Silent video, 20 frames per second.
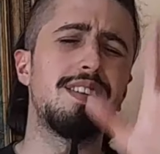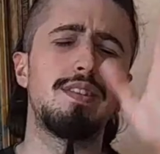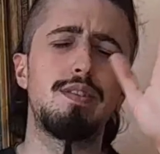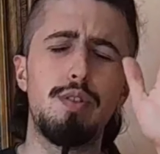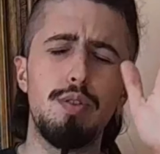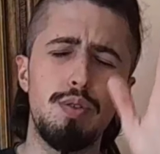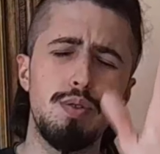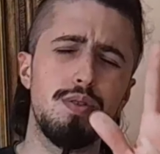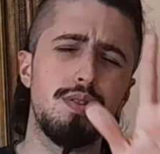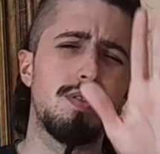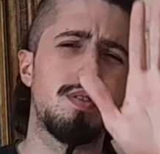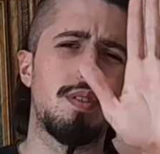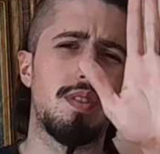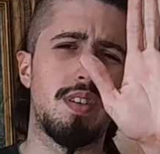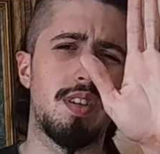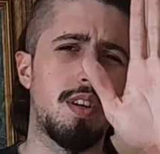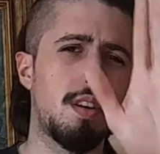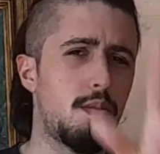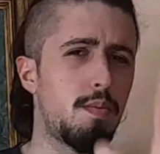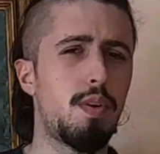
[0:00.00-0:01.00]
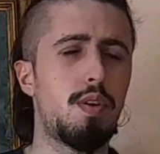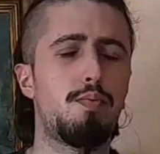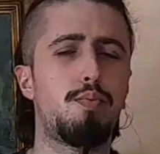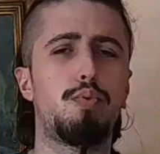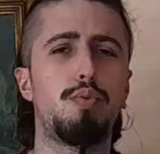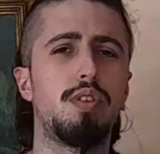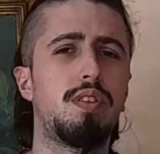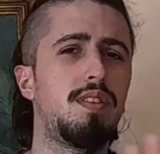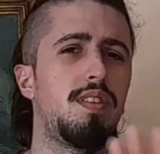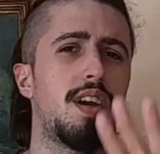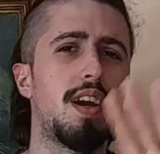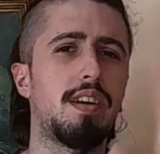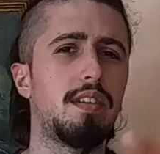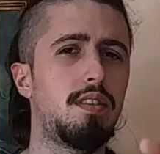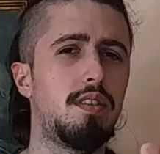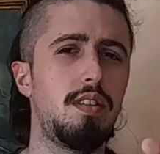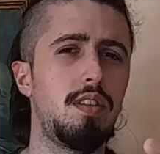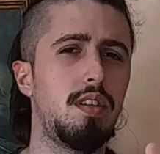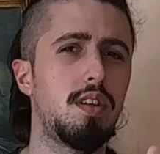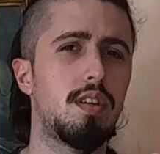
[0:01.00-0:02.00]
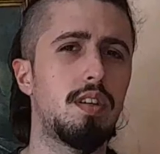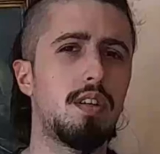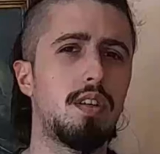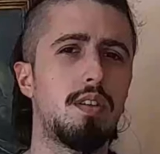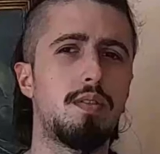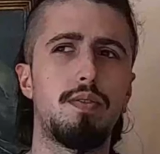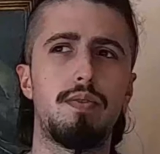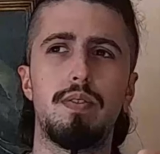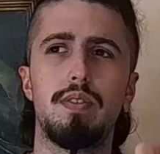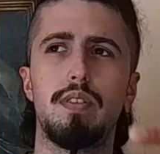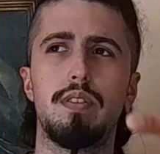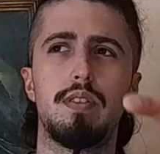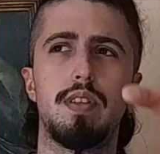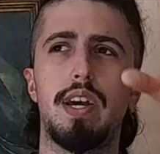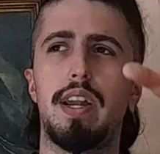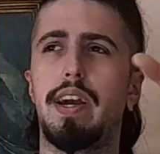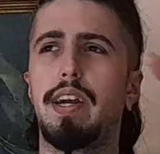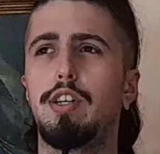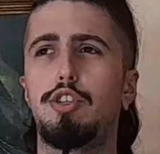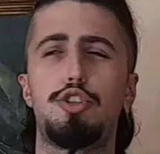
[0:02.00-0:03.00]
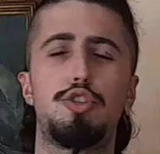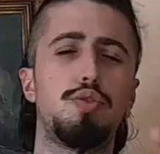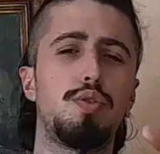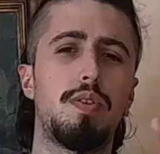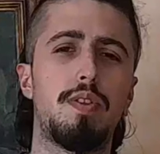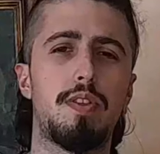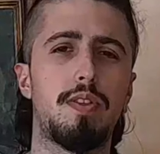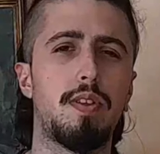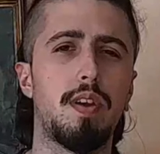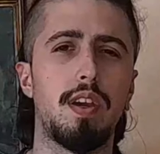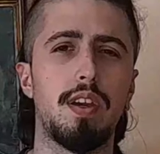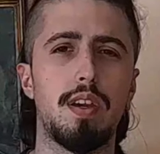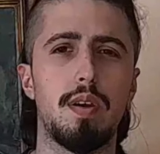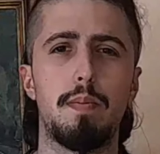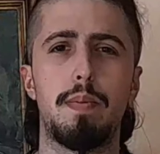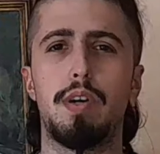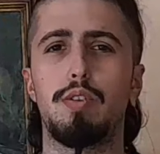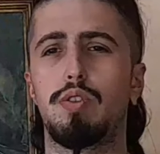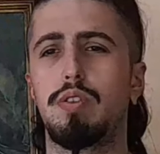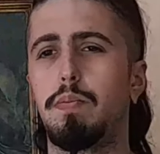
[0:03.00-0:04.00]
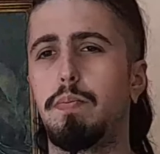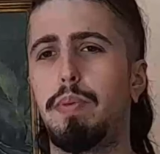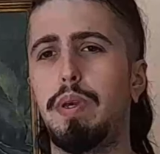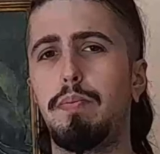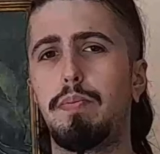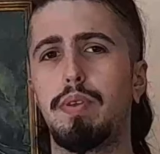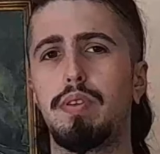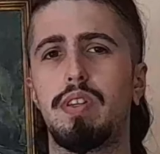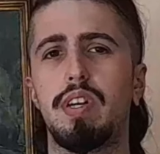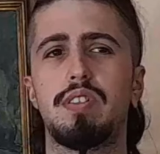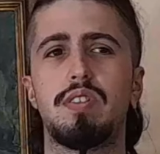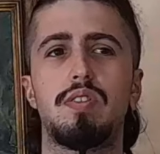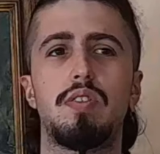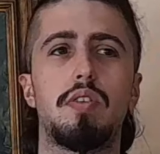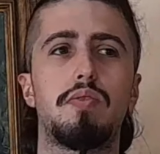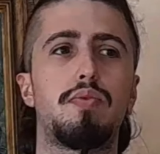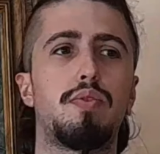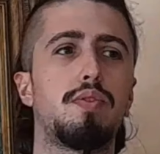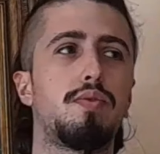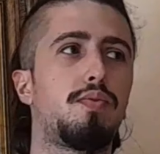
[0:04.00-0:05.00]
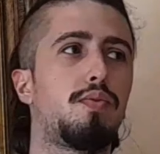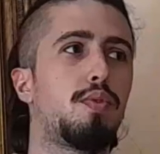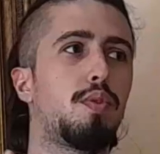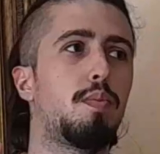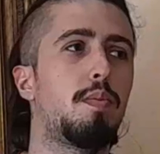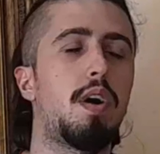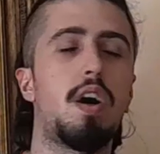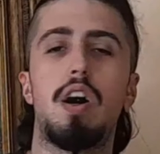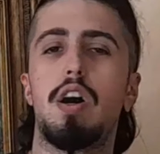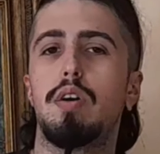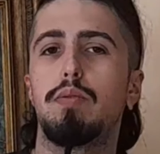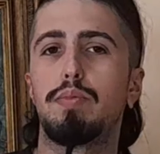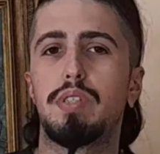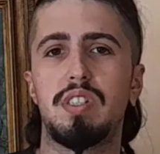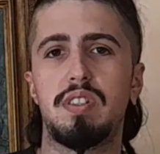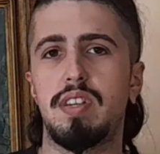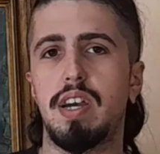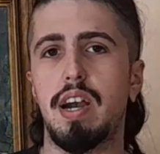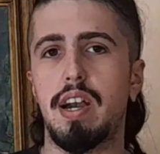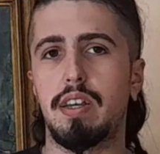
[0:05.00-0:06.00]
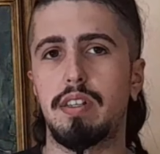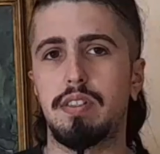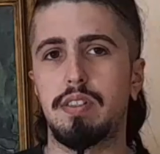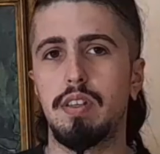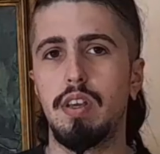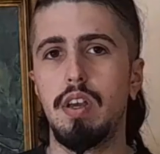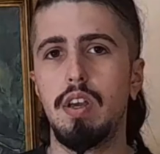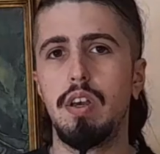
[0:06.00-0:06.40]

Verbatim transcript: And don't come up with the idea that I should think about the people that suffered from armed attacks.